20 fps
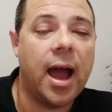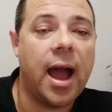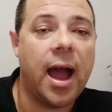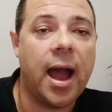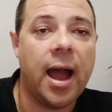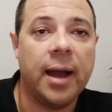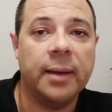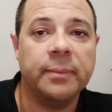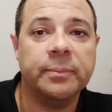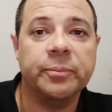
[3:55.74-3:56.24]

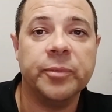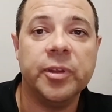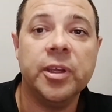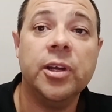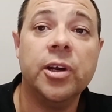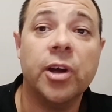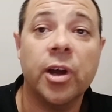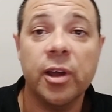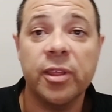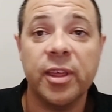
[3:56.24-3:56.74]
um, you
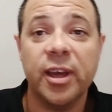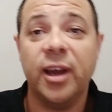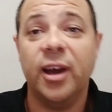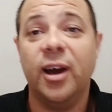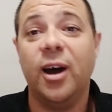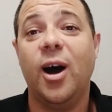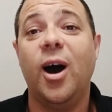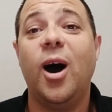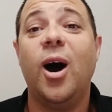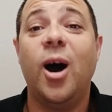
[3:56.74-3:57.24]
know that
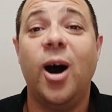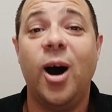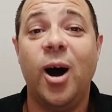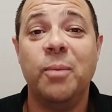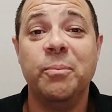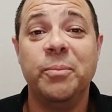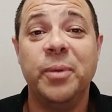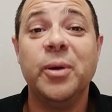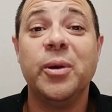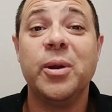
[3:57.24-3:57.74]

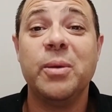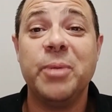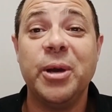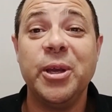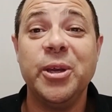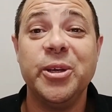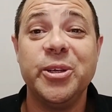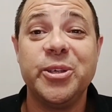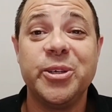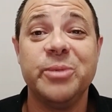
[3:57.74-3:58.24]
I'm building my
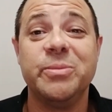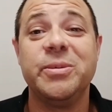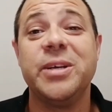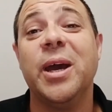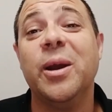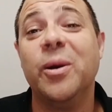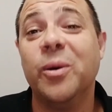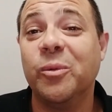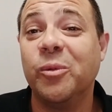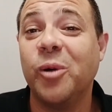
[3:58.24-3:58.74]
YouTube
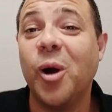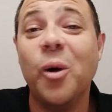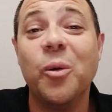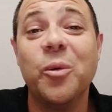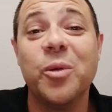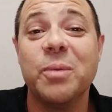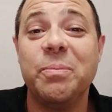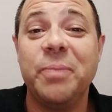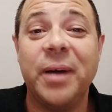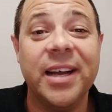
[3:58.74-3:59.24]
channel, Roll
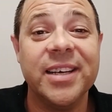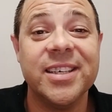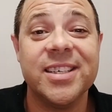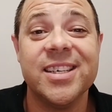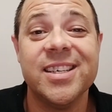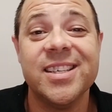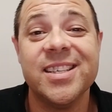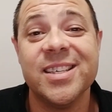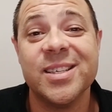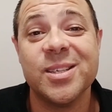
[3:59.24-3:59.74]
With The
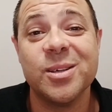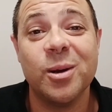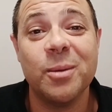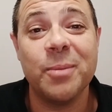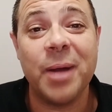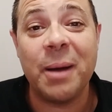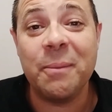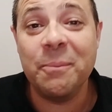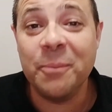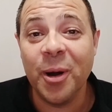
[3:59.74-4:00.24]
Punches. It's all
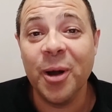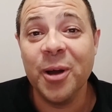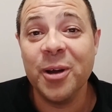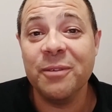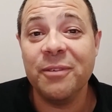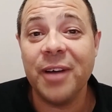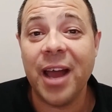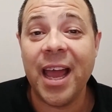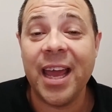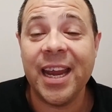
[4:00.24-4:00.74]
about
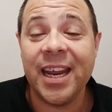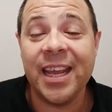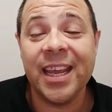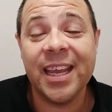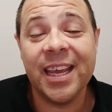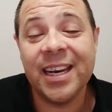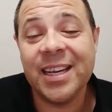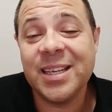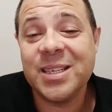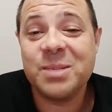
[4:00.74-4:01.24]
motivating
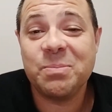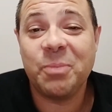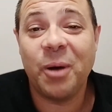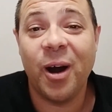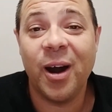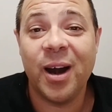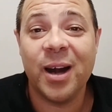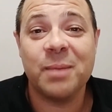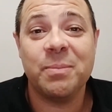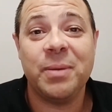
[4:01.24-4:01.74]
and
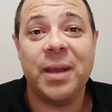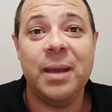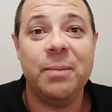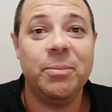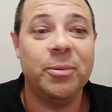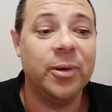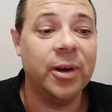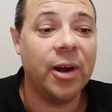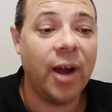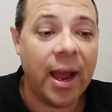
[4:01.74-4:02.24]
inspiring
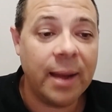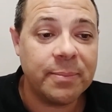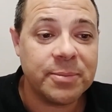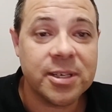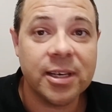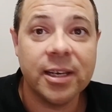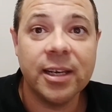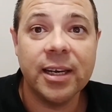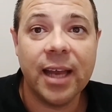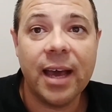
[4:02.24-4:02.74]
people, and I
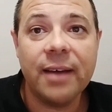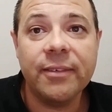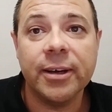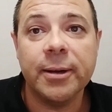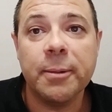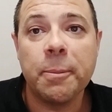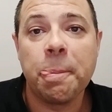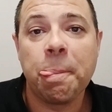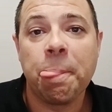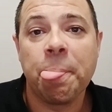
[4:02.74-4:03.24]
absolutely love
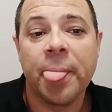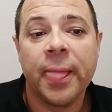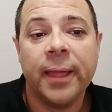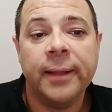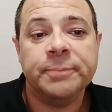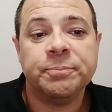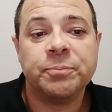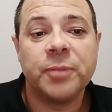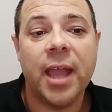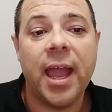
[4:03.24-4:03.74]
it.
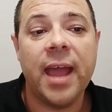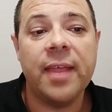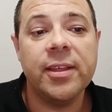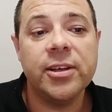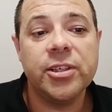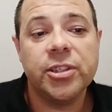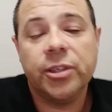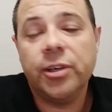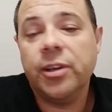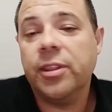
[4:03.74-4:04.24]
And
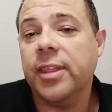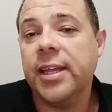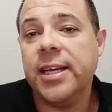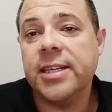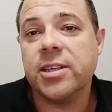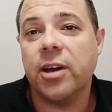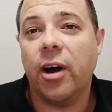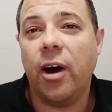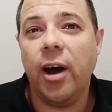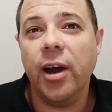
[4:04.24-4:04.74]
the truth
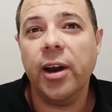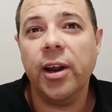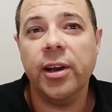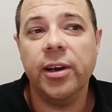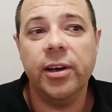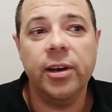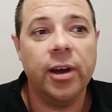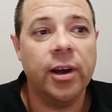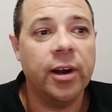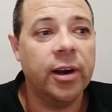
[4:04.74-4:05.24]
is, I
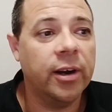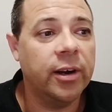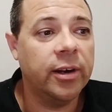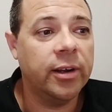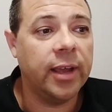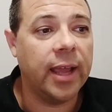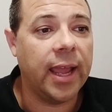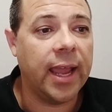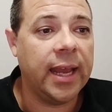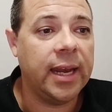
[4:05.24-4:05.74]
don't
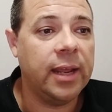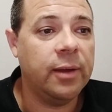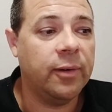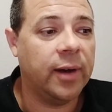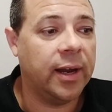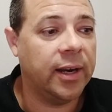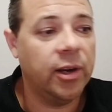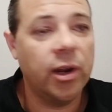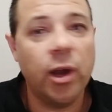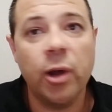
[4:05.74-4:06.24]
know
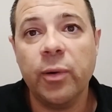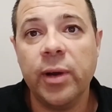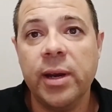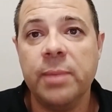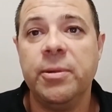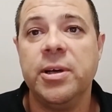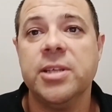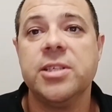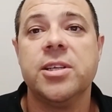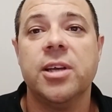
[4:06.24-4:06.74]
anyone, no one
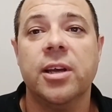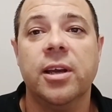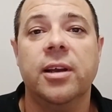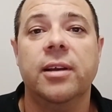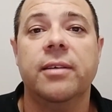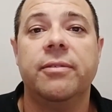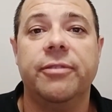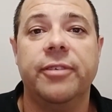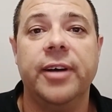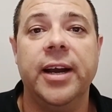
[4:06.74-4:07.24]
in my
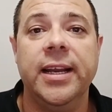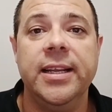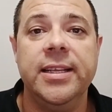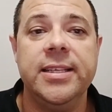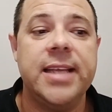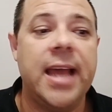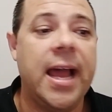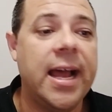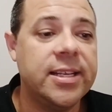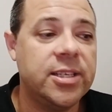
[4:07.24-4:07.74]
circle of
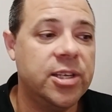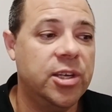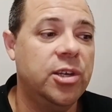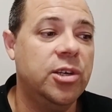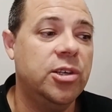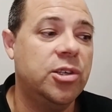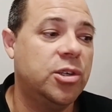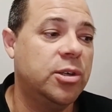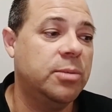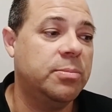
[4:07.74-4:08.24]
friends has a
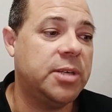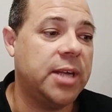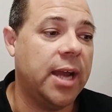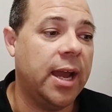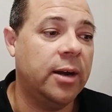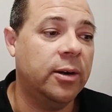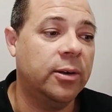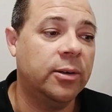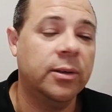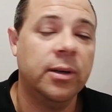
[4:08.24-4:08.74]
YouTube
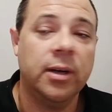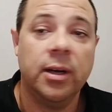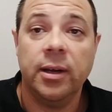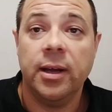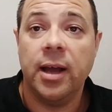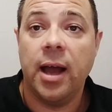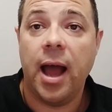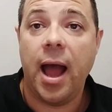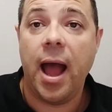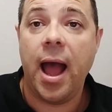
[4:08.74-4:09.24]
channel
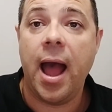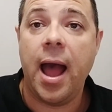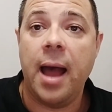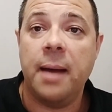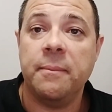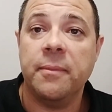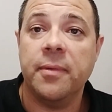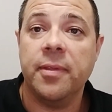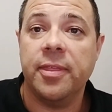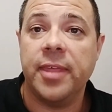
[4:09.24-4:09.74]

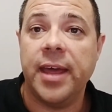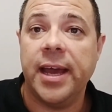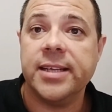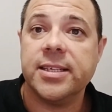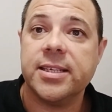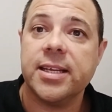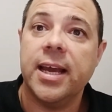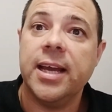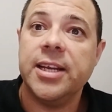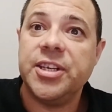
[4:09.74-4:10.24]
Um,
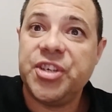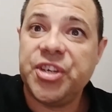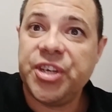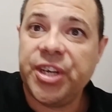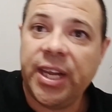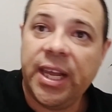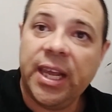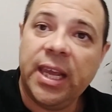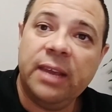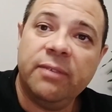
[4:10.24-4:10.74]
that's
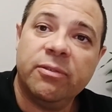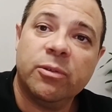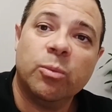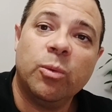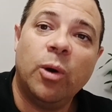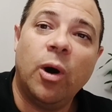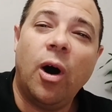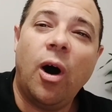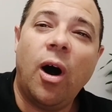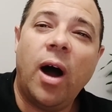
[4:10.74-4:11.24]
achieved
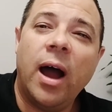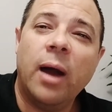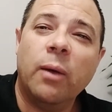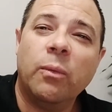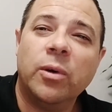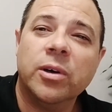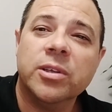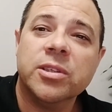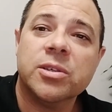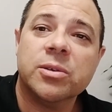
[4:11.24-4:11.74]
what I
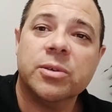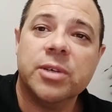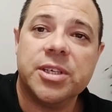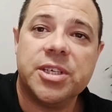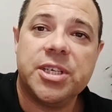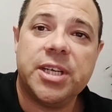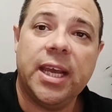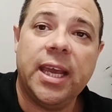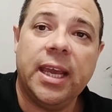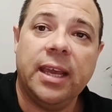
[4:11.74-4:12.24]
want to
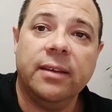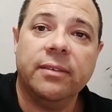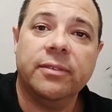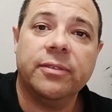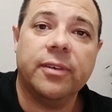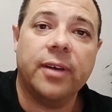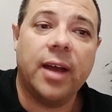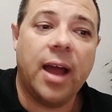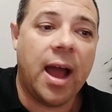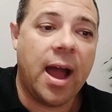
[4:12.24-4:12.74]
achieve.
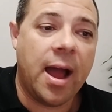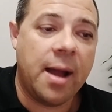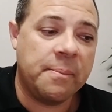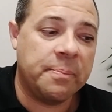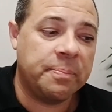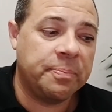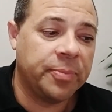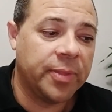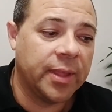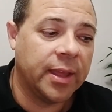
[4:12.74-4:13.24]
Um,
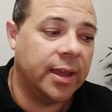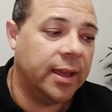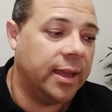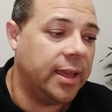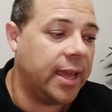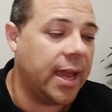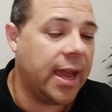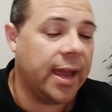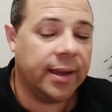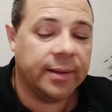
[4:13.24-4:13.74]

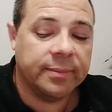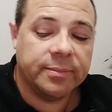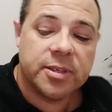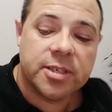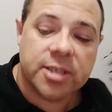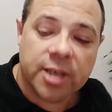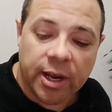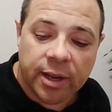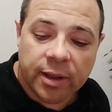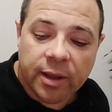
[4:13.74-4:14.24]
yeah,
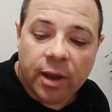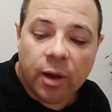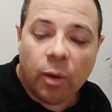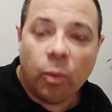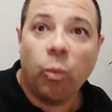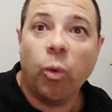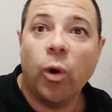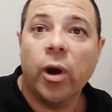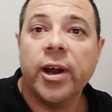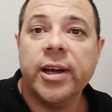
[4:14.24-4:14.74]
so
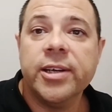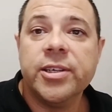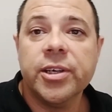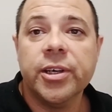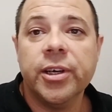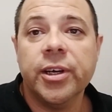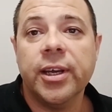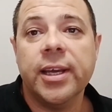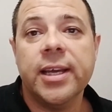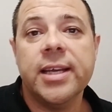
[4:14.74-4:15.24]
what I
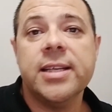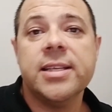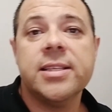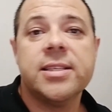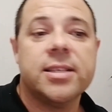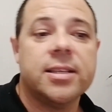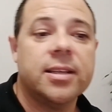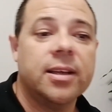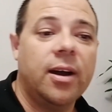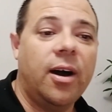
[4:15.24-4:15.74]
do
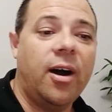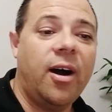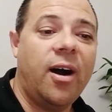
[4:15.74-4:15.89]
is